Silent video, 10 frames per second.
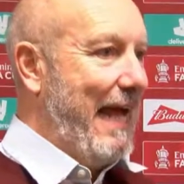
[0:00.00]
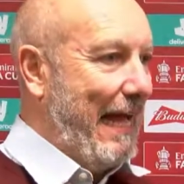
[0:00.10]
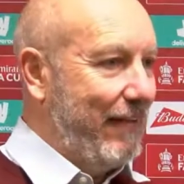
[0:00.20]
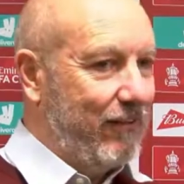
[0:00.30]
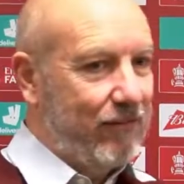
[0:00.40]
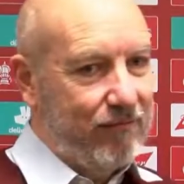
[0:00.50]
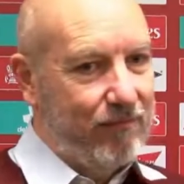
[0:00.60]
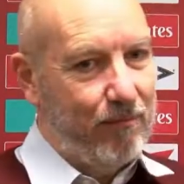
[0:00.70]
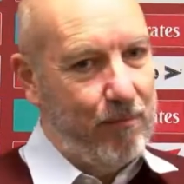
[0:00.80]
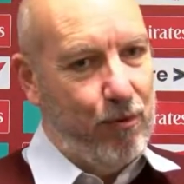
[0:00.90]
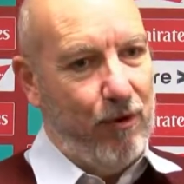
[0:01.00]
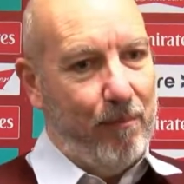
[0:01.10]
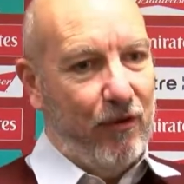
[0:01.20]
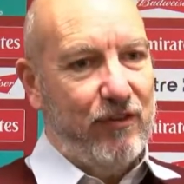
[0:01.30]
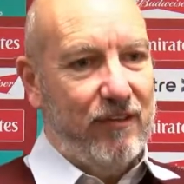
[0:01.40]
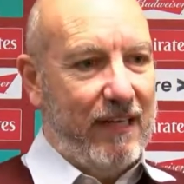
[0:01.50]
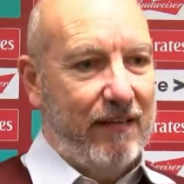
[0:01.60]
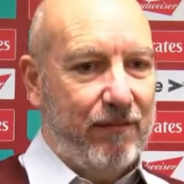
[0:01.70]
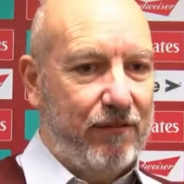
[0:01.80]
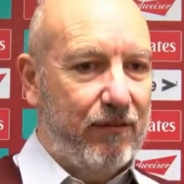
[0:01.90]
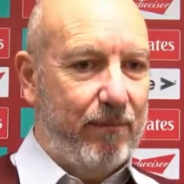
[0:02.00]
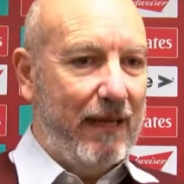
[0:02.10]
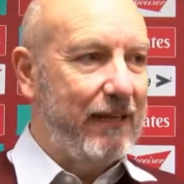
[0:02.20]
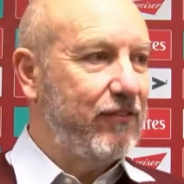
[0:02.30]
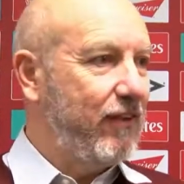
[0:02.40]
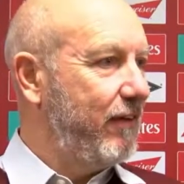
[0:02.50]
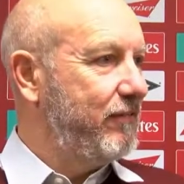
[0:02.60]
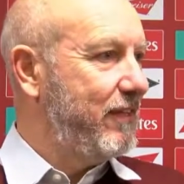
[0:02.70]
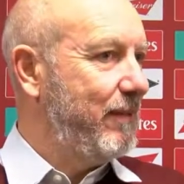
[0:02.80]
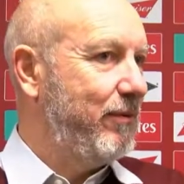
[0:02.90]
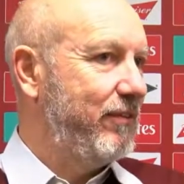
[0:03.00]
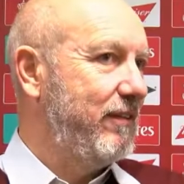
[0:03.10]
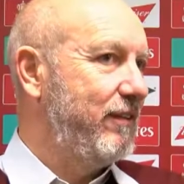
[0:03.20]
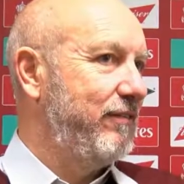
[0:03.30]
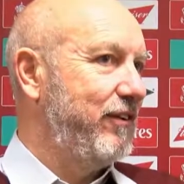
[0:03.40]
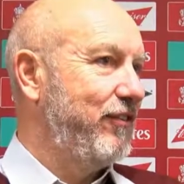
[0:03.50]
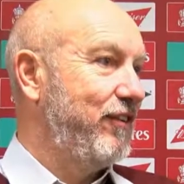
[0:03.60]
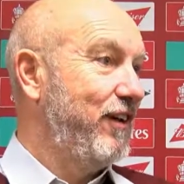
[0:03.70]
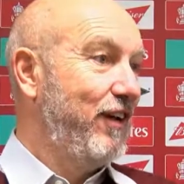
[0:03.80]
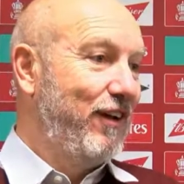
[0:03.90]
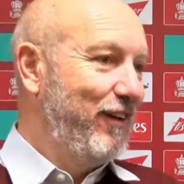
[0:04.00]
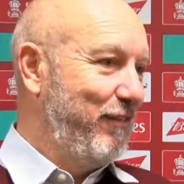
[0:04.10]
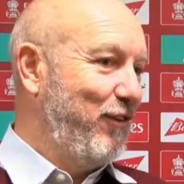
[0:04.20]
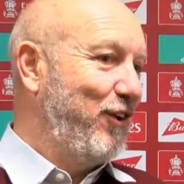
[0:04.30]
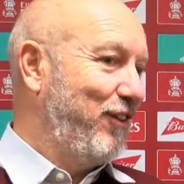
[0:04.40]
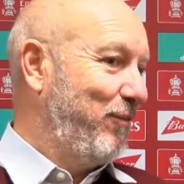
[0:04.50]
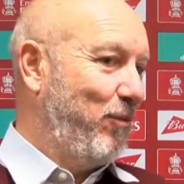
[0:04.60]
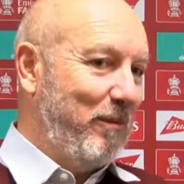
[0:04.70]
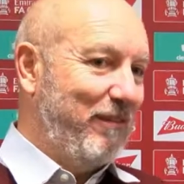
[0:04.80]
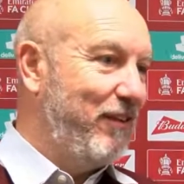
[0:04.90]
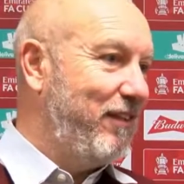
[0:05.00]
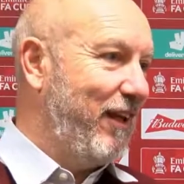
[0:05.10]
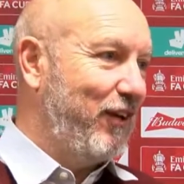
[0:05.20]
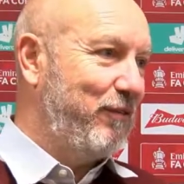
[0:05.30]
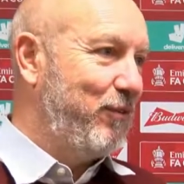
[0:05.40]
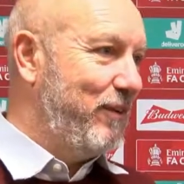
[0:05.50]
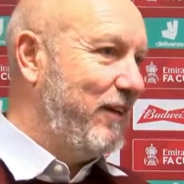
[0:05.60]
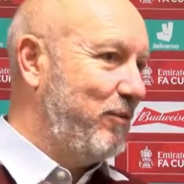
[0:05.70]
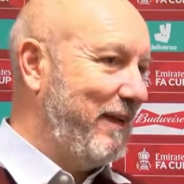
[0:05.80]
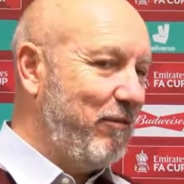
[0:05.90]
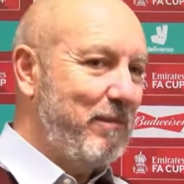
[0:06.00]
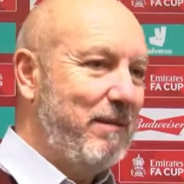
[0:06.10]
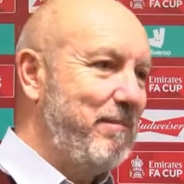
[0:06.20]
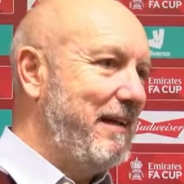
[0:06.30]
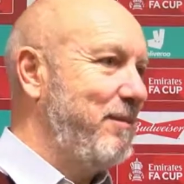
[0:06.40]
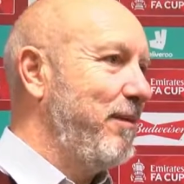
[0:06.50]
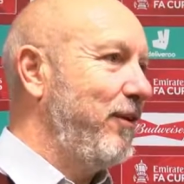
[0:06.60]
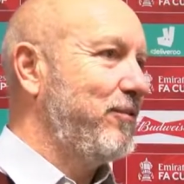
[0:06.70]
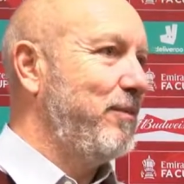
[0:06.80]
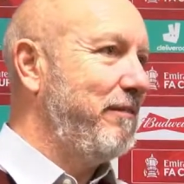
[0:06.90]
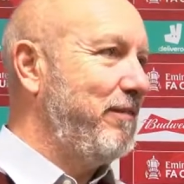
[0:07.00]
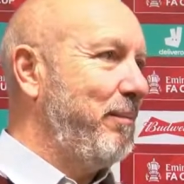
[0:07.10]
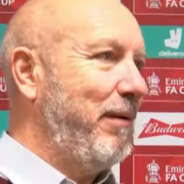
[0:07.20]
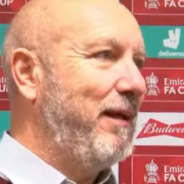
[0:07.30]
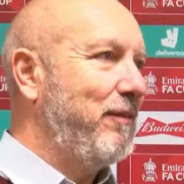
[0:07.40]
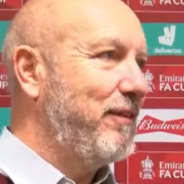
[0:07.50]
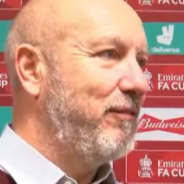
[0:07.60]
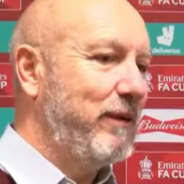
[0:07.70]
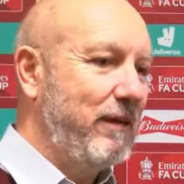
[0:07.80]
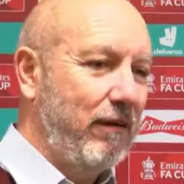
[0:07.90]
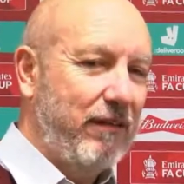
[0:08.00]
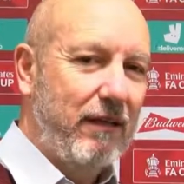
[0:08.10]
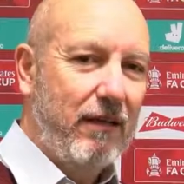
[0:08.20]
and put a budget together for the playing staff to keep us in the division. And if you look at what we've done the last few years, we haven't been a million miles away from the playoffs, have we? You know, I think